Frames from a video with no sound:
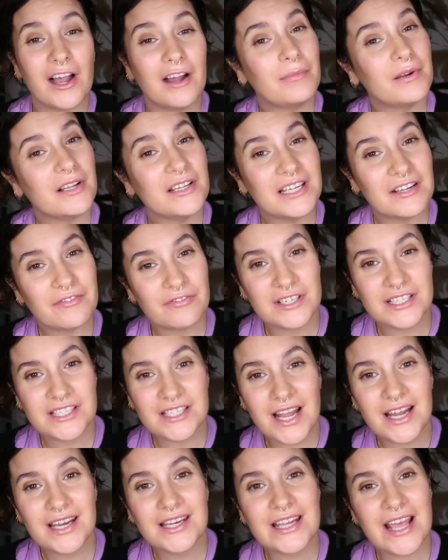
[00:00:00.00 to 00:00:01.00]
I upload every
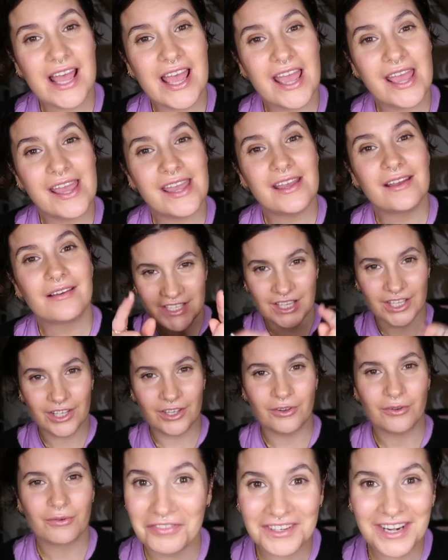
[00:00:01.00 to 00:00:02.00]
Sunday. See
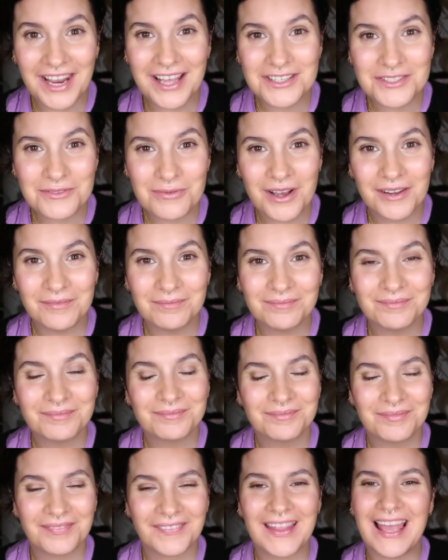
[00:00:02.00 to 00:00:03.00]
you on the next one.
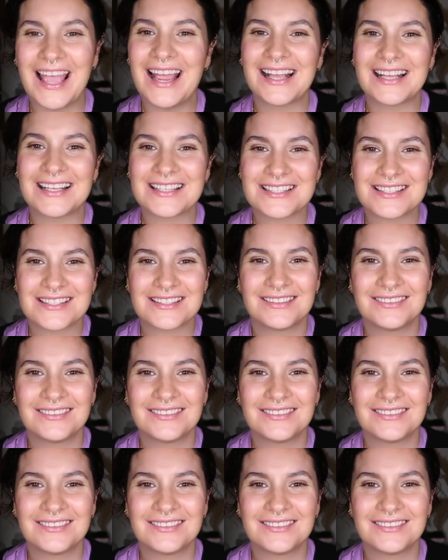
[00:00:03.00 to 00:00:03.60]
Thanks.